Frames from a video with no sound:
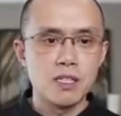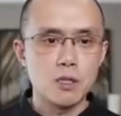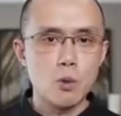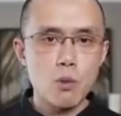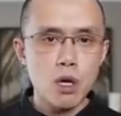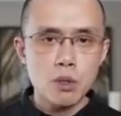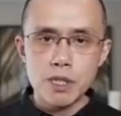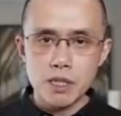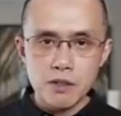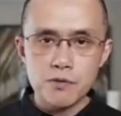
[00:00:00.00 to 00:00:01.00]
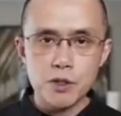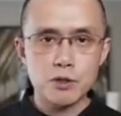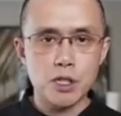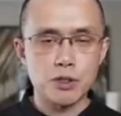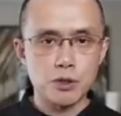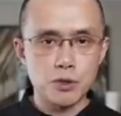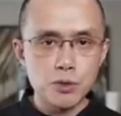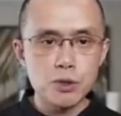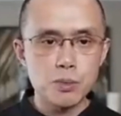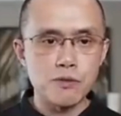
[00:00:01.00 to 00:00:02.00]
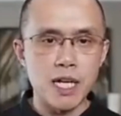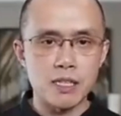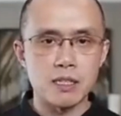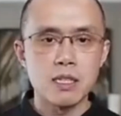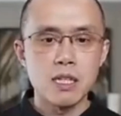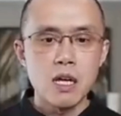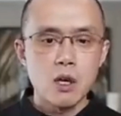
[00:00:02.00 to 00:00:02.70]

so we want to be the infrastructure tools provider.